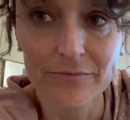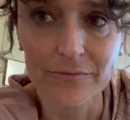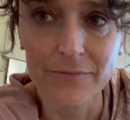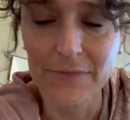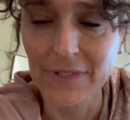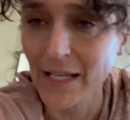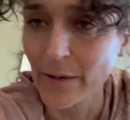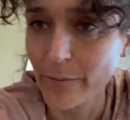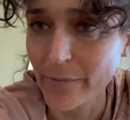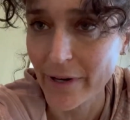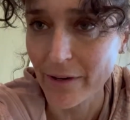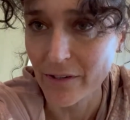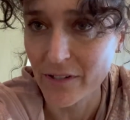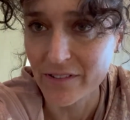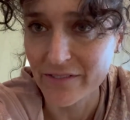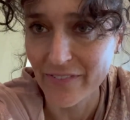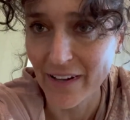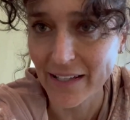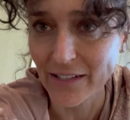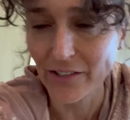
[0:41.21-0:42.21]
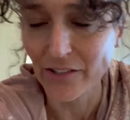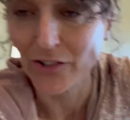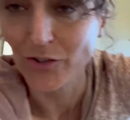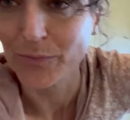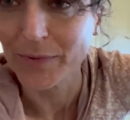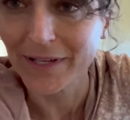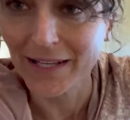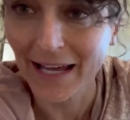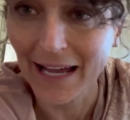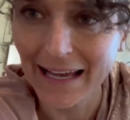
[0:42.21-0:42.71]
Light brown is fine too,
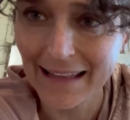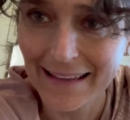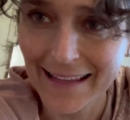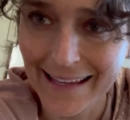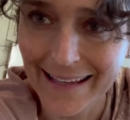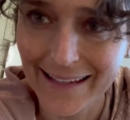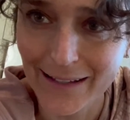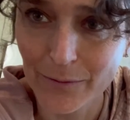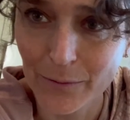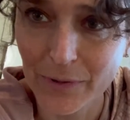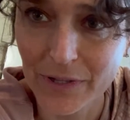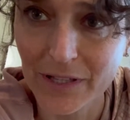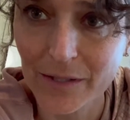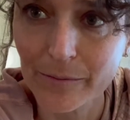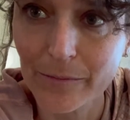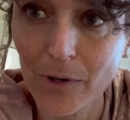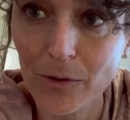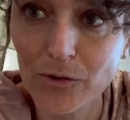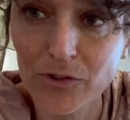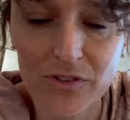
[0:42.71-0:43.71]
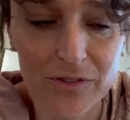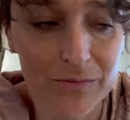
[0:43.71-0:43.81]
but I like it with the most